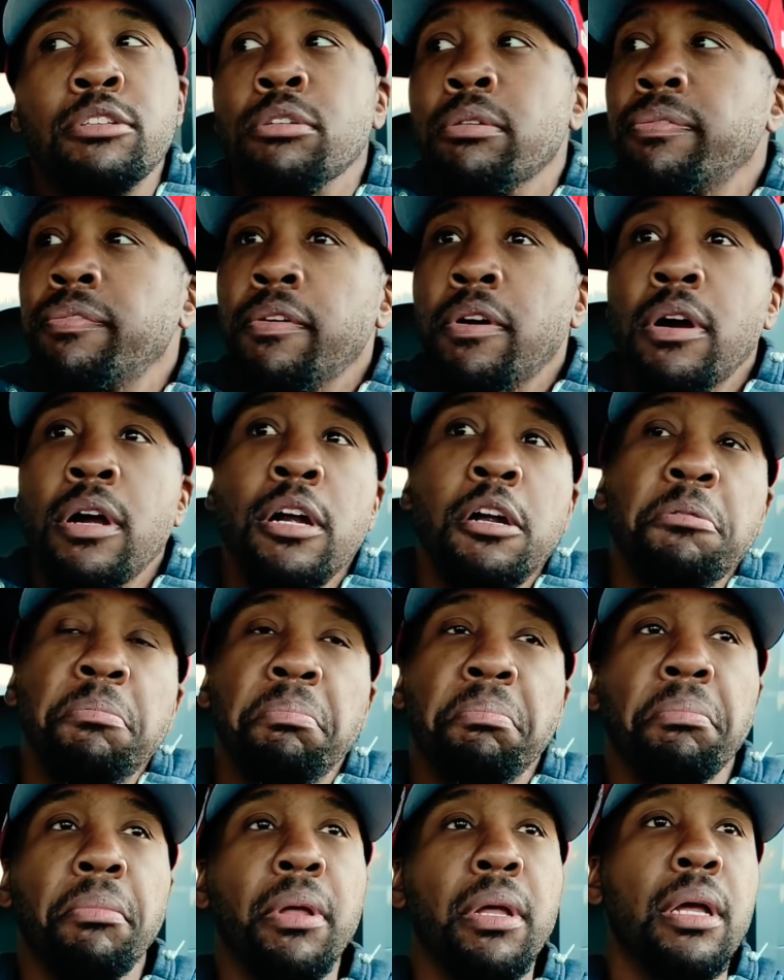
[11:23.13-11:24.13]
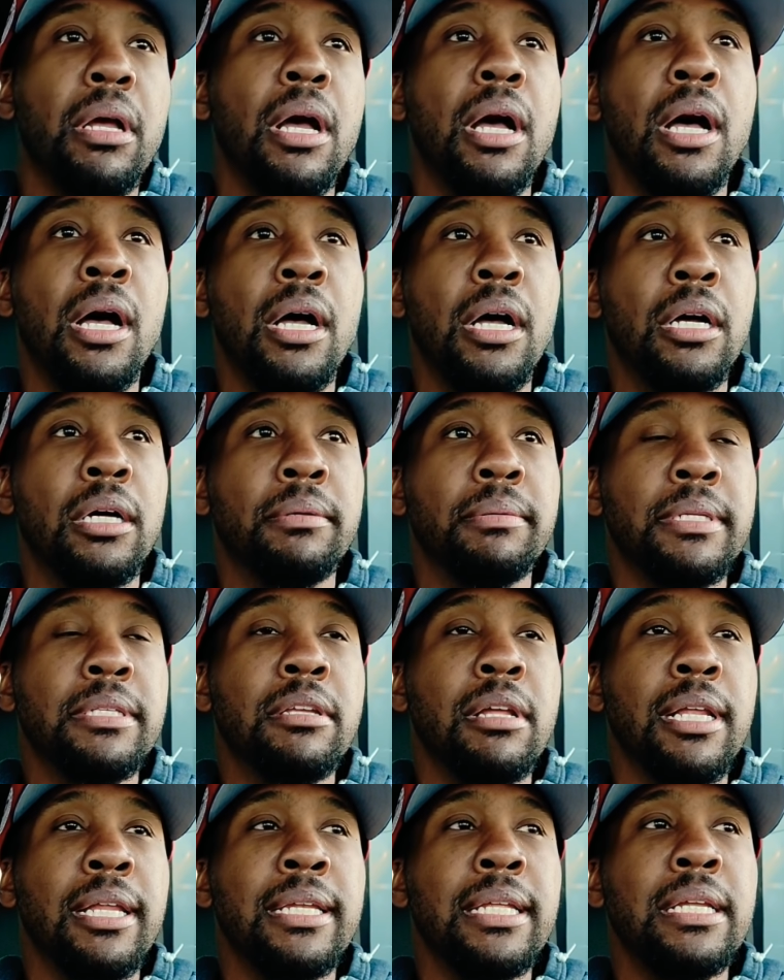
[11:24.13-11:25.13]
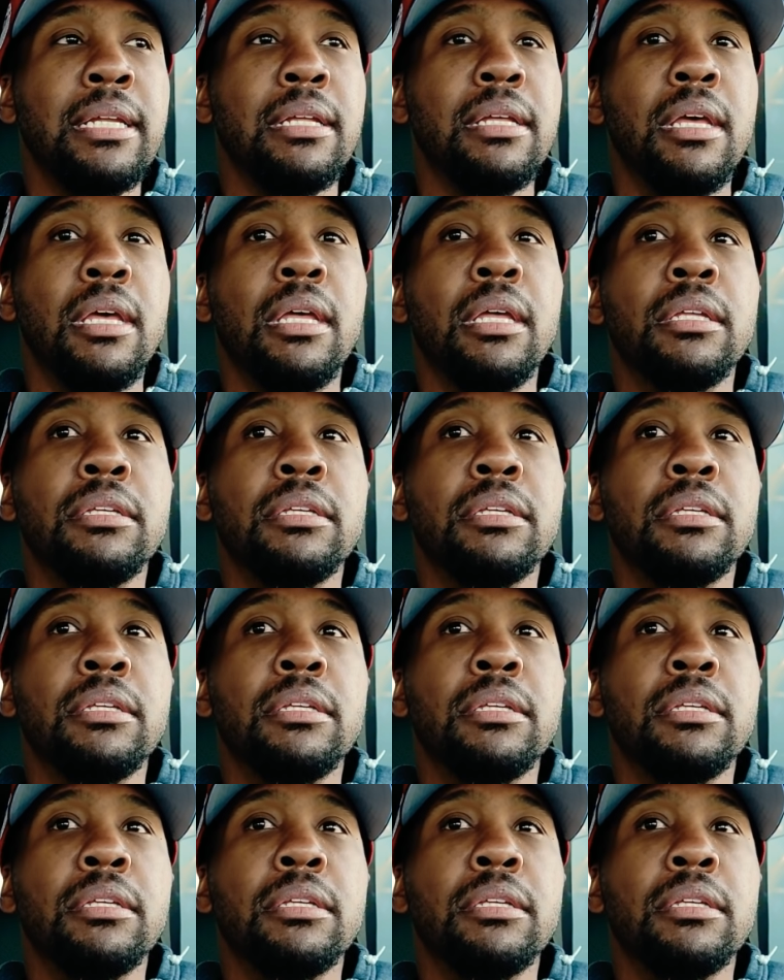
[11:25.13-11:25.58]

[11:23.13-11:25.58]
So far, that's all I needed.